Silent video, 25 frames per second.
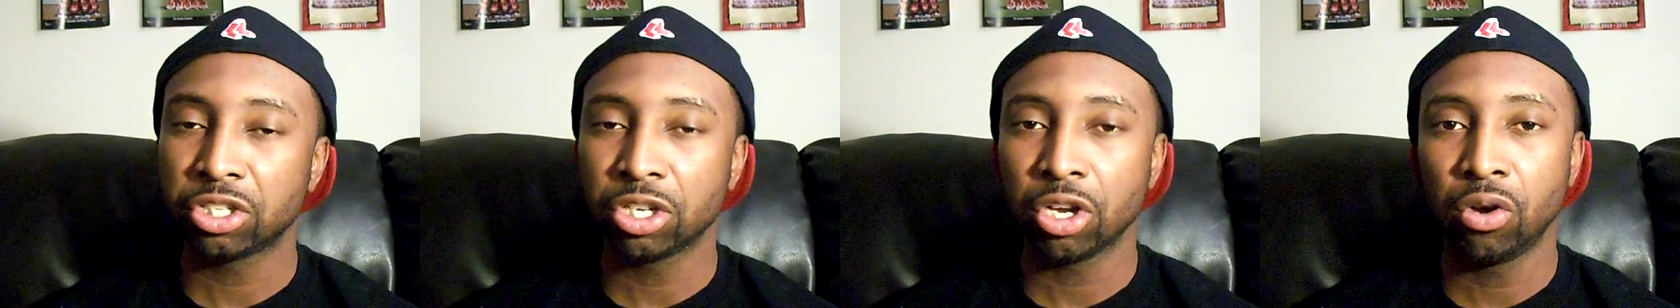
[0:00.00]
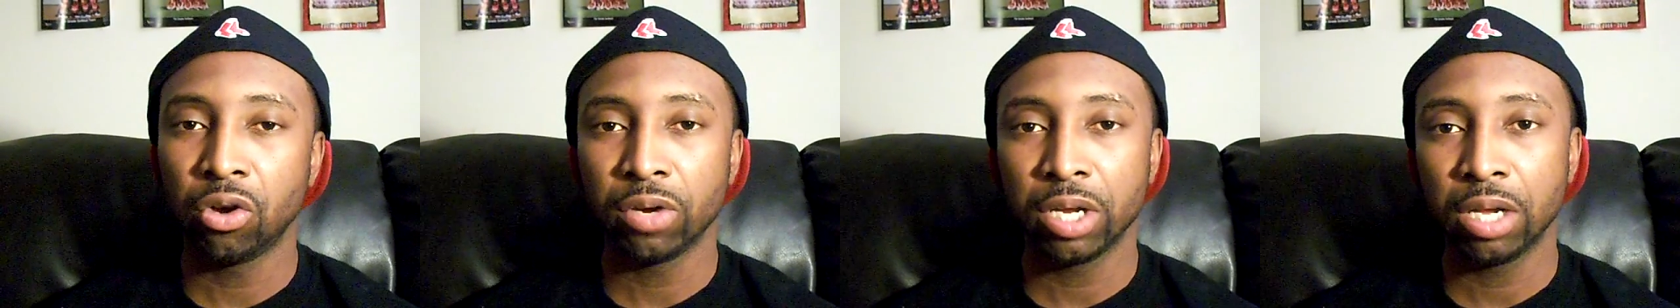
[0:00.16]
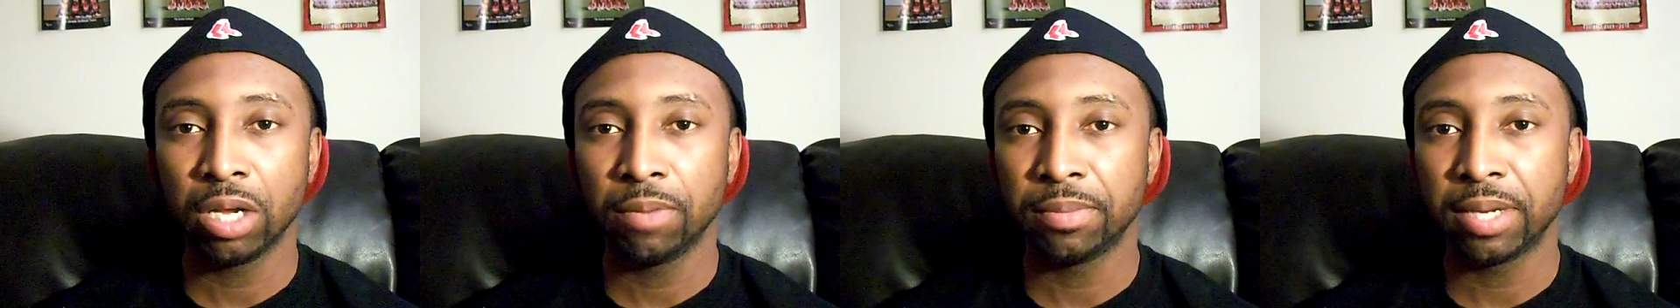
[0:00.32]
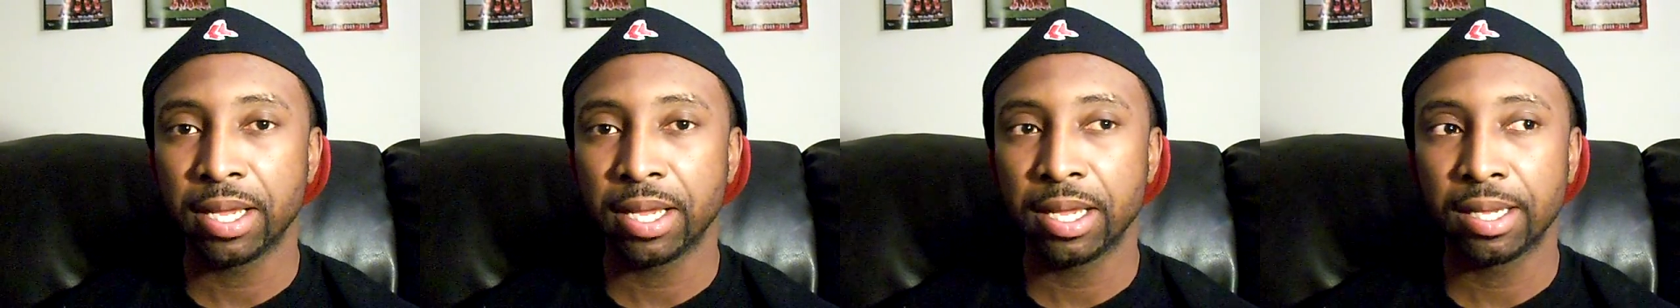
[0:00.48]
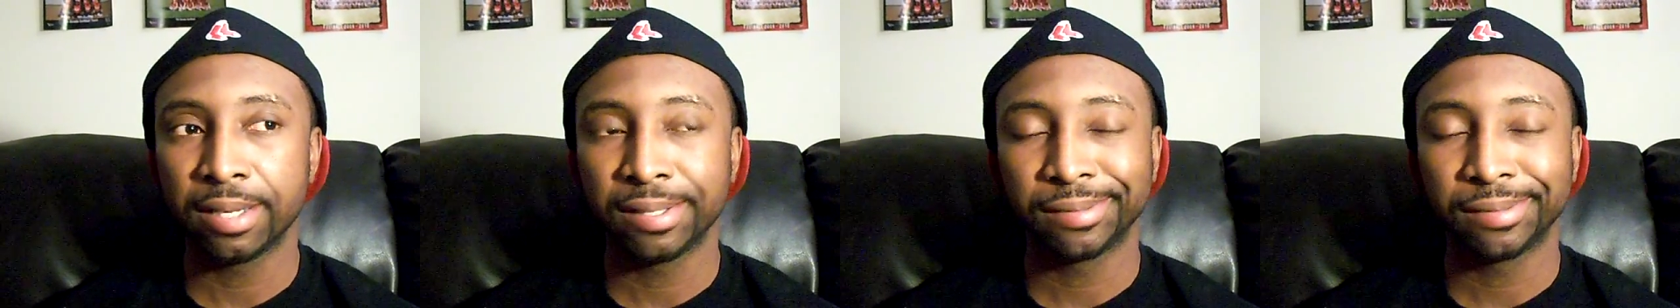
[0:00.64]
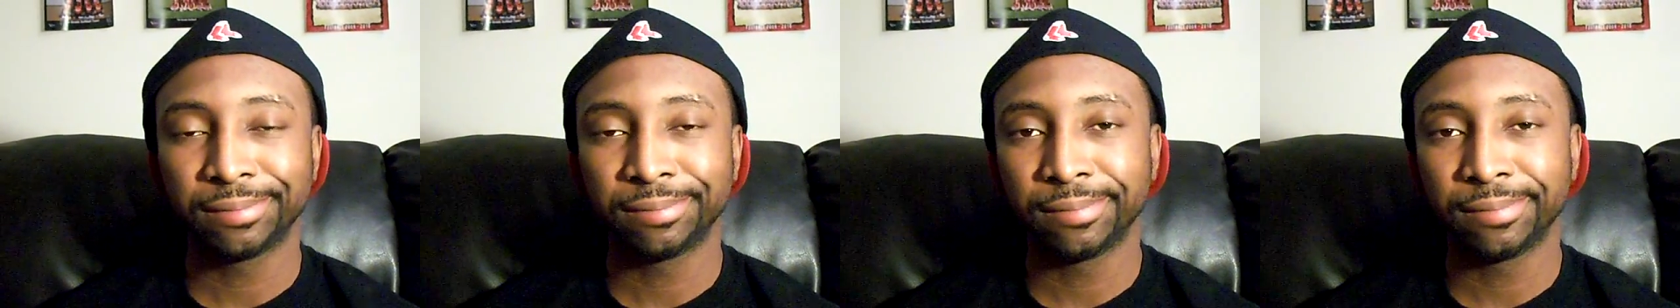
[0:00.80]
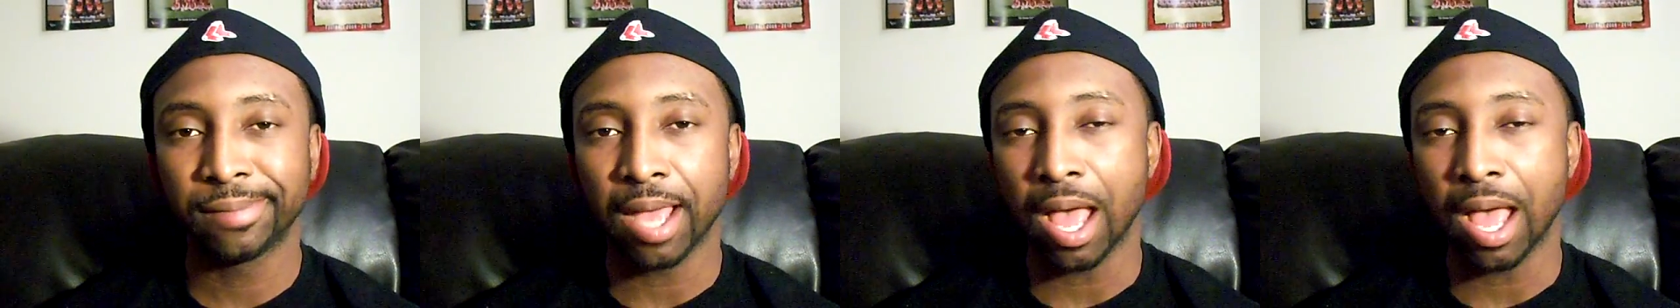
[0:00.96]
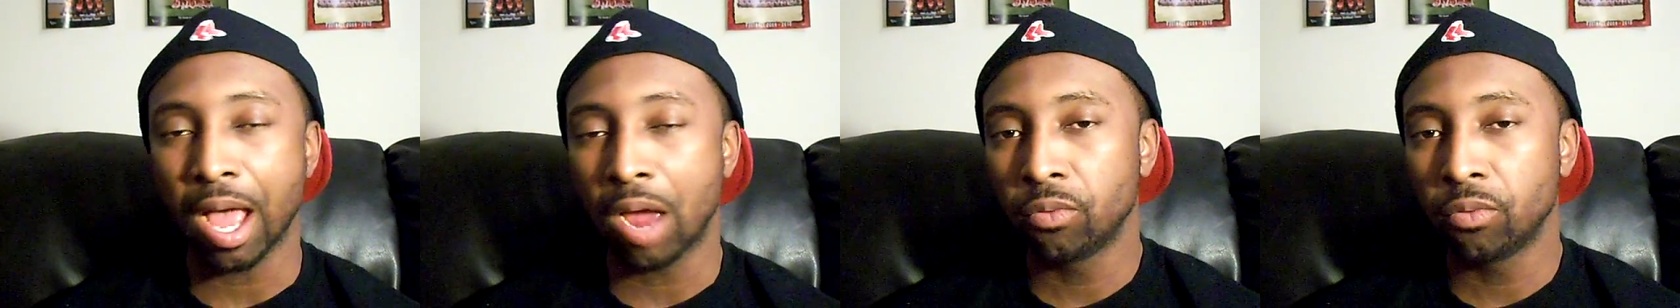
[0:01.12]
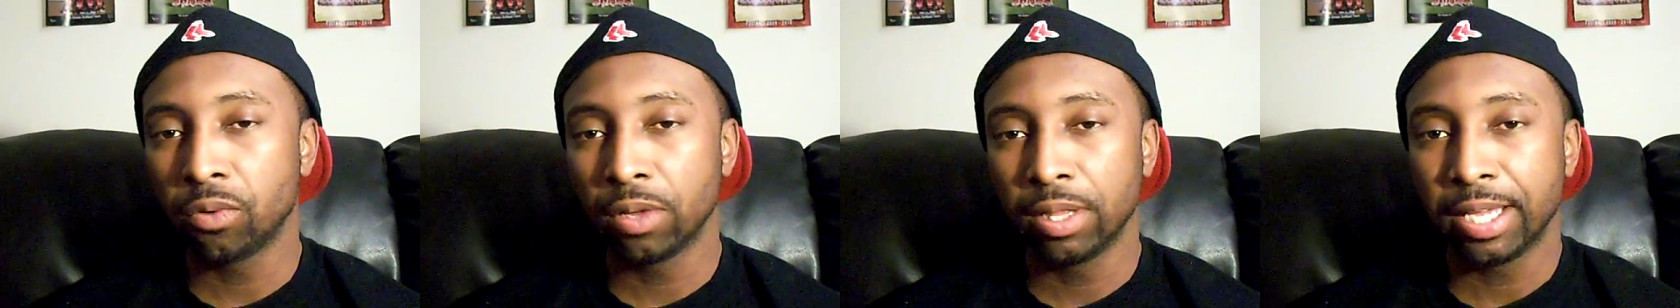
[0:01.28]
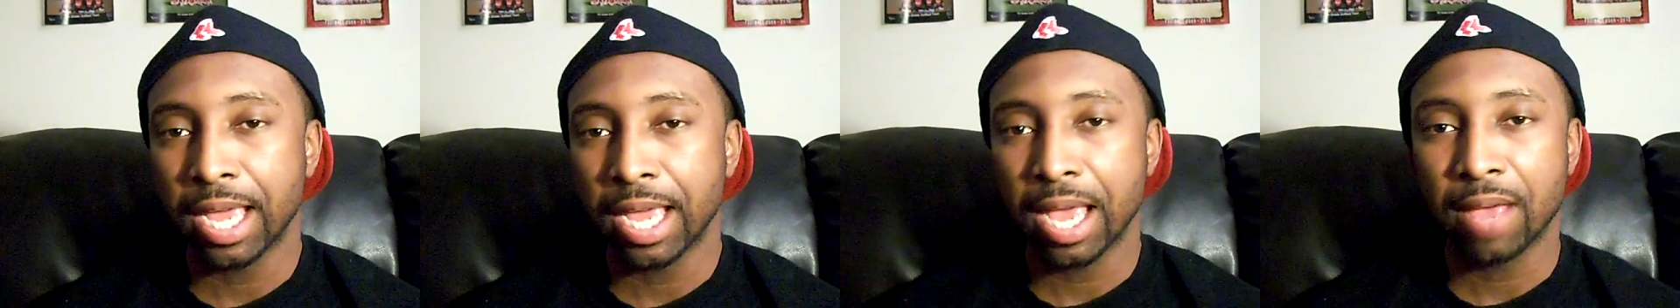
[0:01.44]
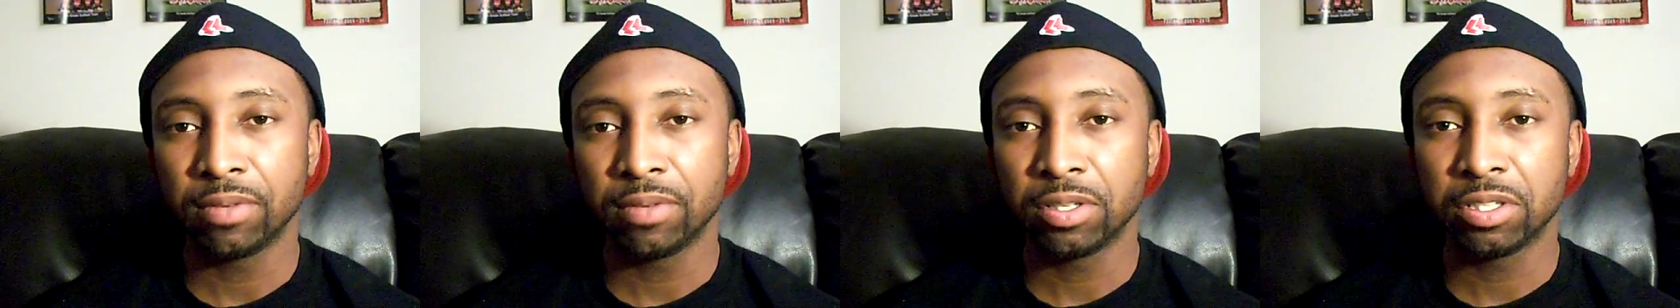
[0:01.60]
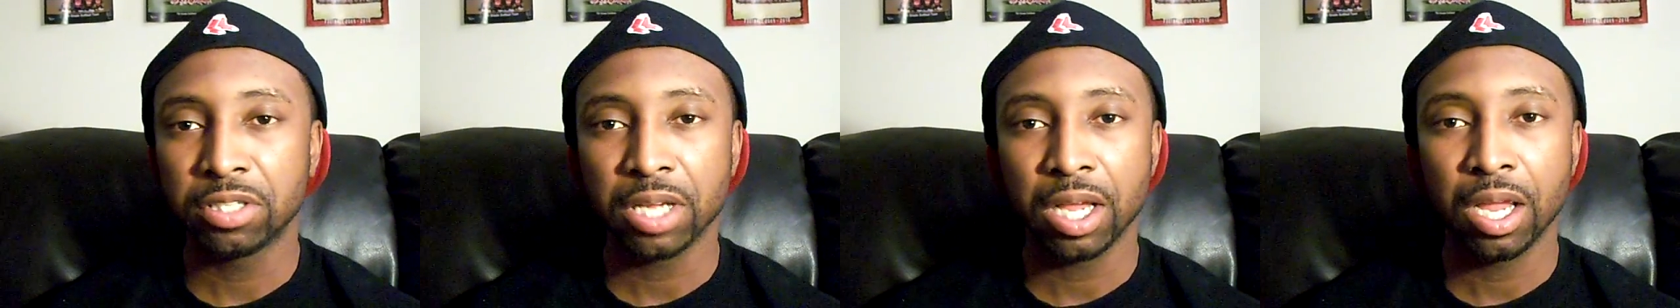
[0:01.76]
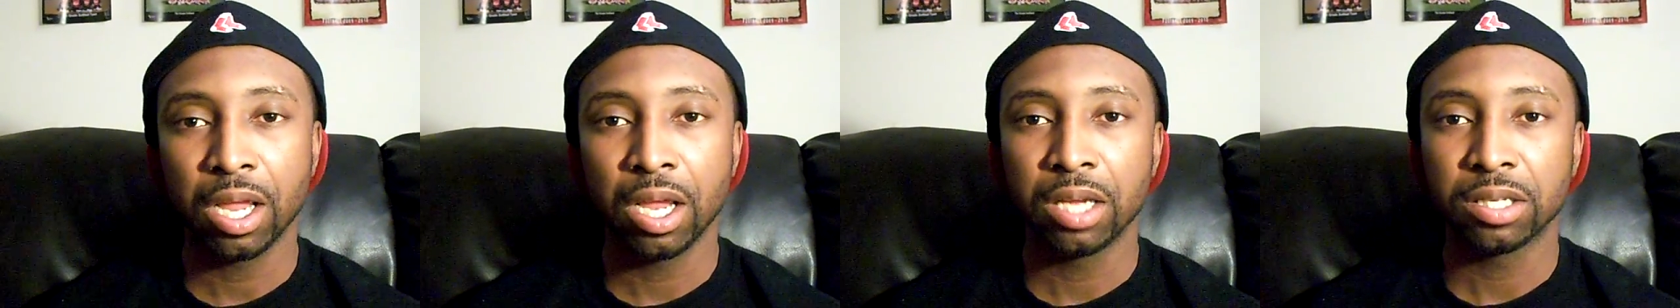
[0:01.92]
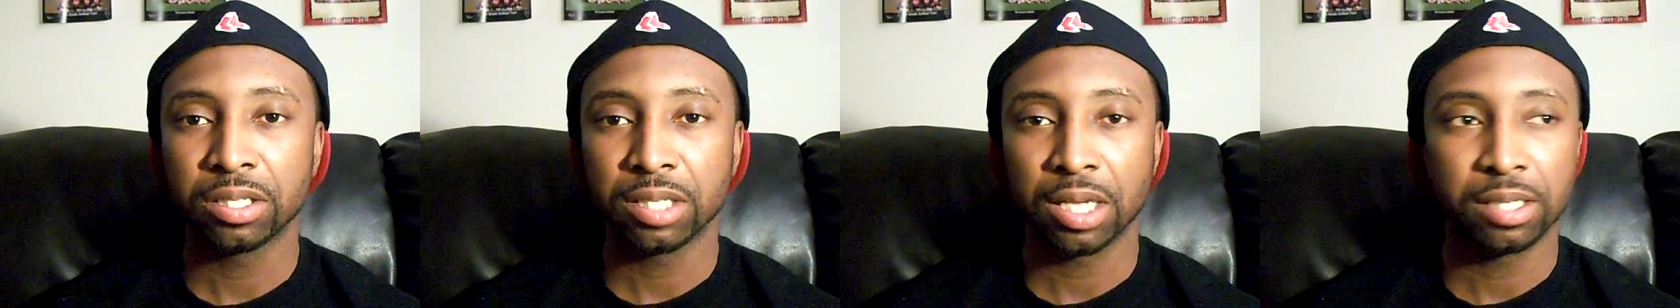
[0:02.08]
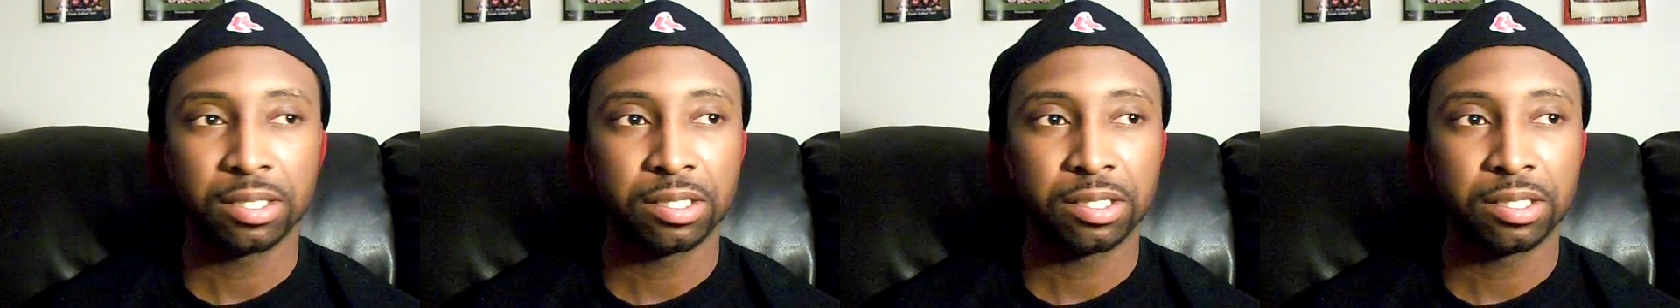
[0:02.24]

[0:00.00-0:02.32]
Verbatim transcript: showed him that I really haven't changed.